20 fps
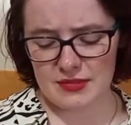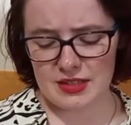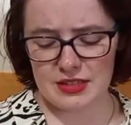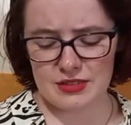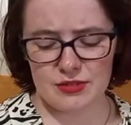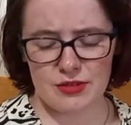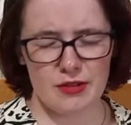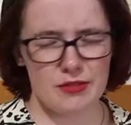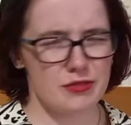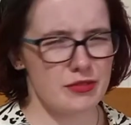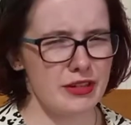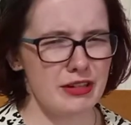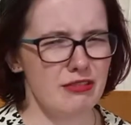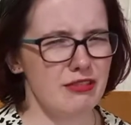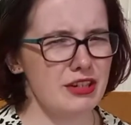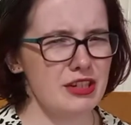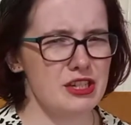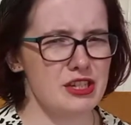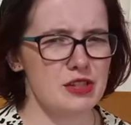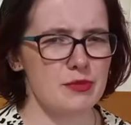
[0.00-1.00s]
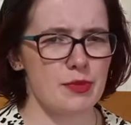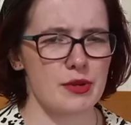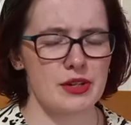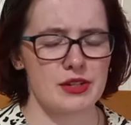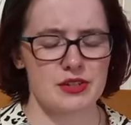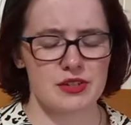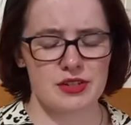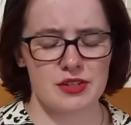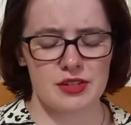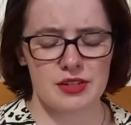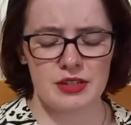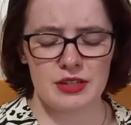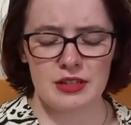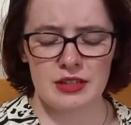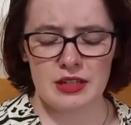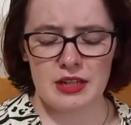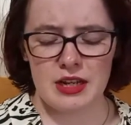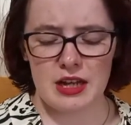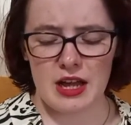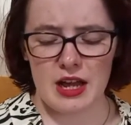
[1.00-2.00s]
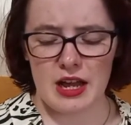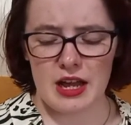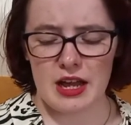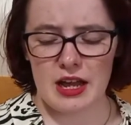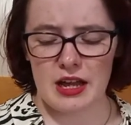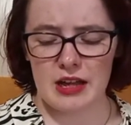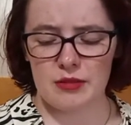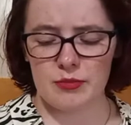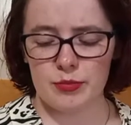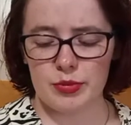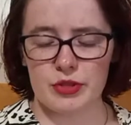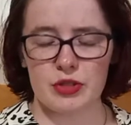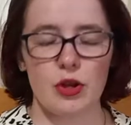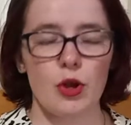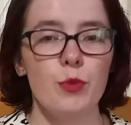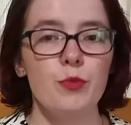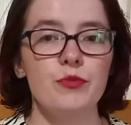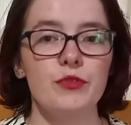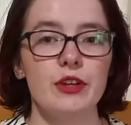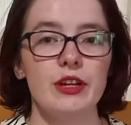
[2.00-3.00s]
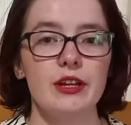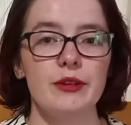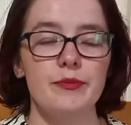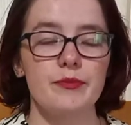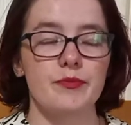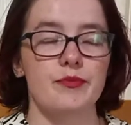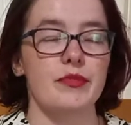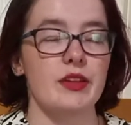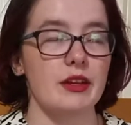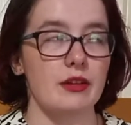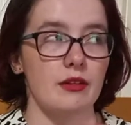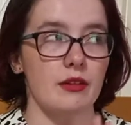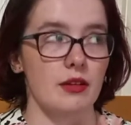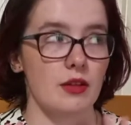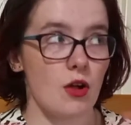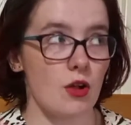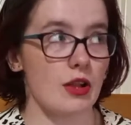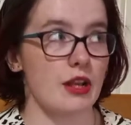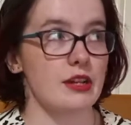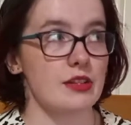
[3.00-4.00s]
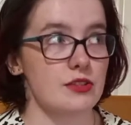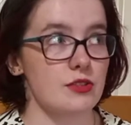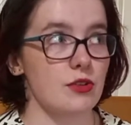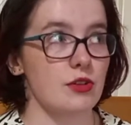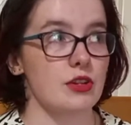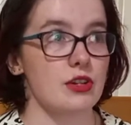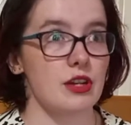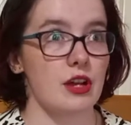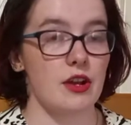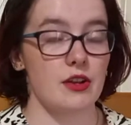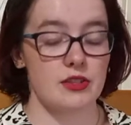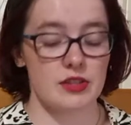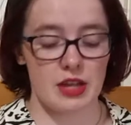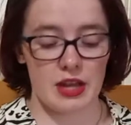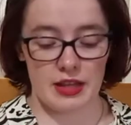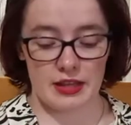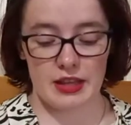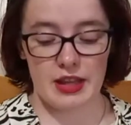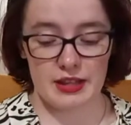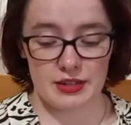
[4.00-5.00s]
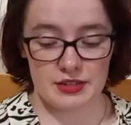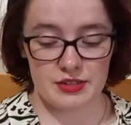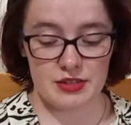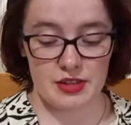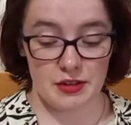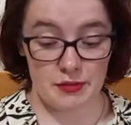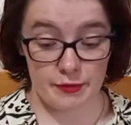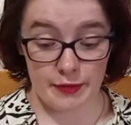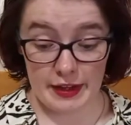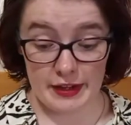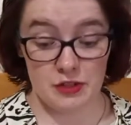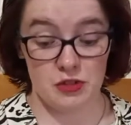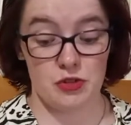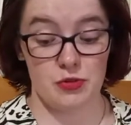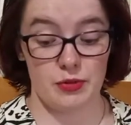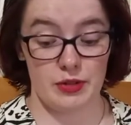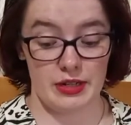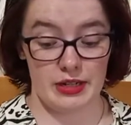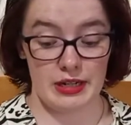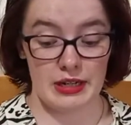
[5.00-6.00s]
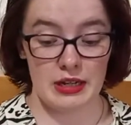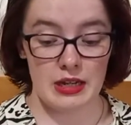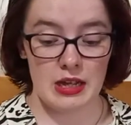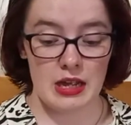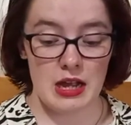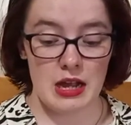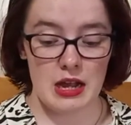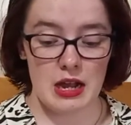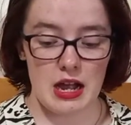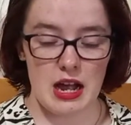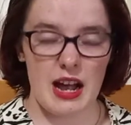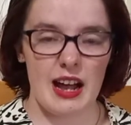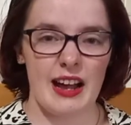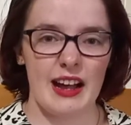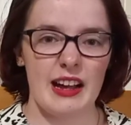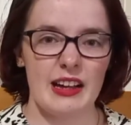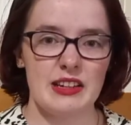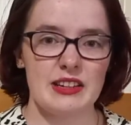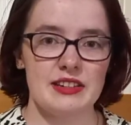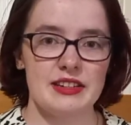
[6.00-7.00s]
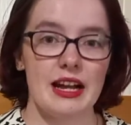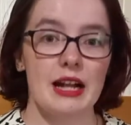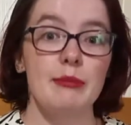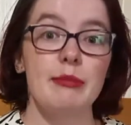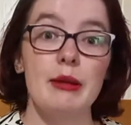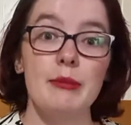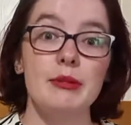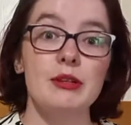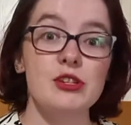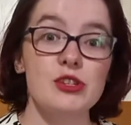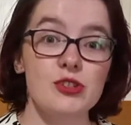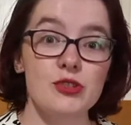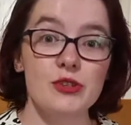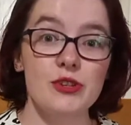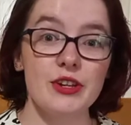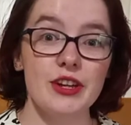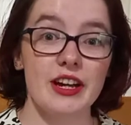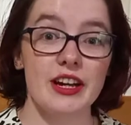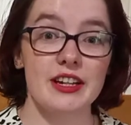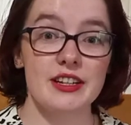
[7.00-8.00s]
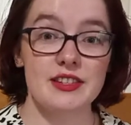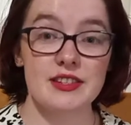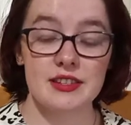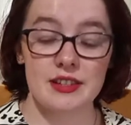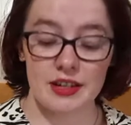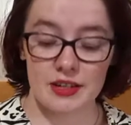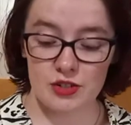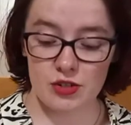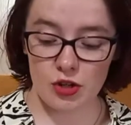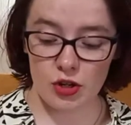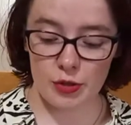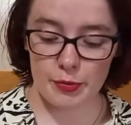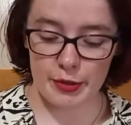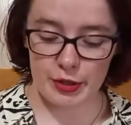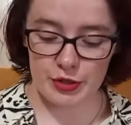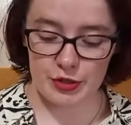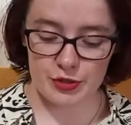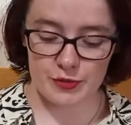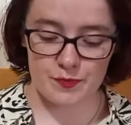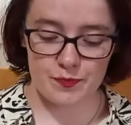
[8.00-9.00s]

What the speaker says: So I was really, really disappointed. But hopefully it'll all get sorted out. I'll get it eventually, and I'll be able to show you guys and talk about it.